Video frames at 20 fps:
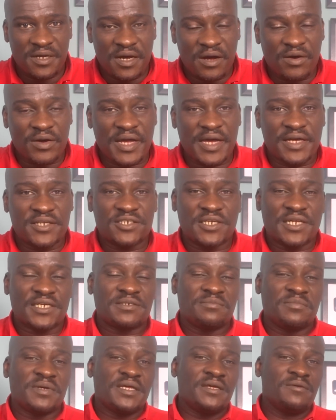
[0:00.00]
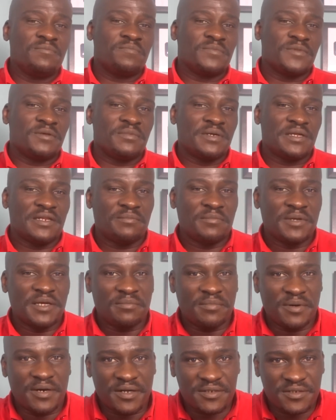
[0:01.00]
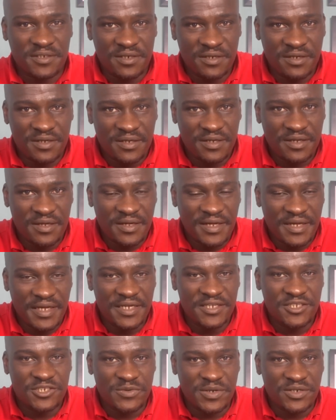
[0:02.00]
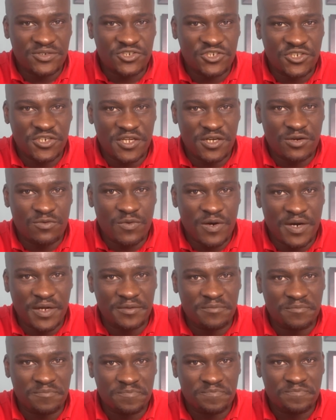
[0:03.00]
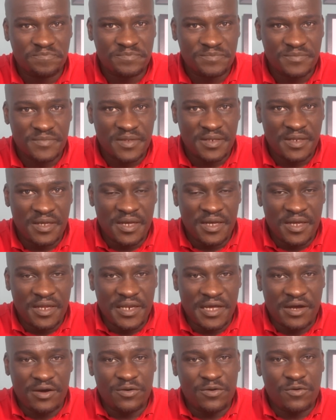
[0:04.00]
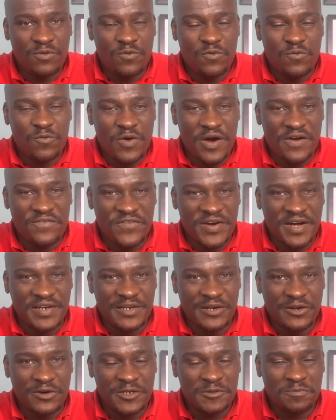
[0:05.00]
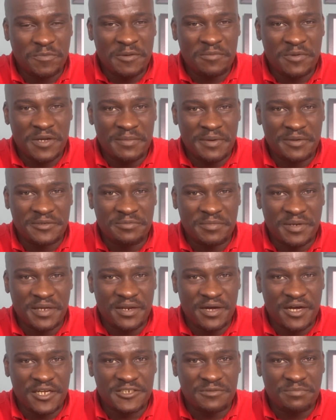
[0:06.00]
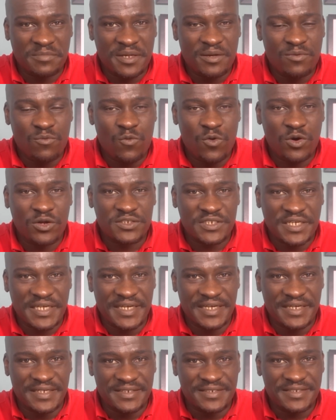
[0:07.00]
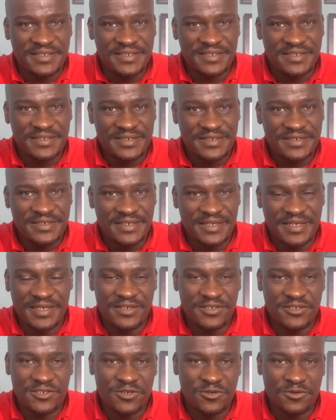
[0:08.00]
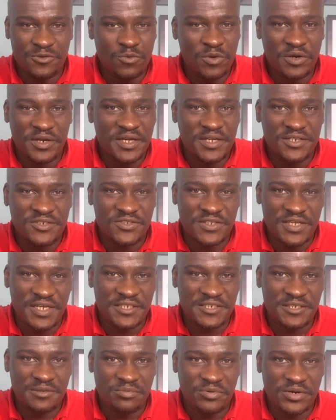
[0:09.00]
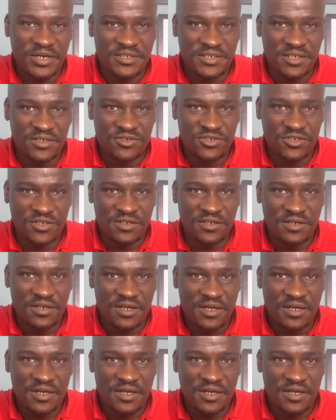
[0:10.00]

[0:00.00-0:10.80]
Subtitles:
Okay, so that's me, Emil Emiabata, E2 Engineer 1. Now, what I find a lot is people come up to me and ask me, what is E2? What is the enterprise engine?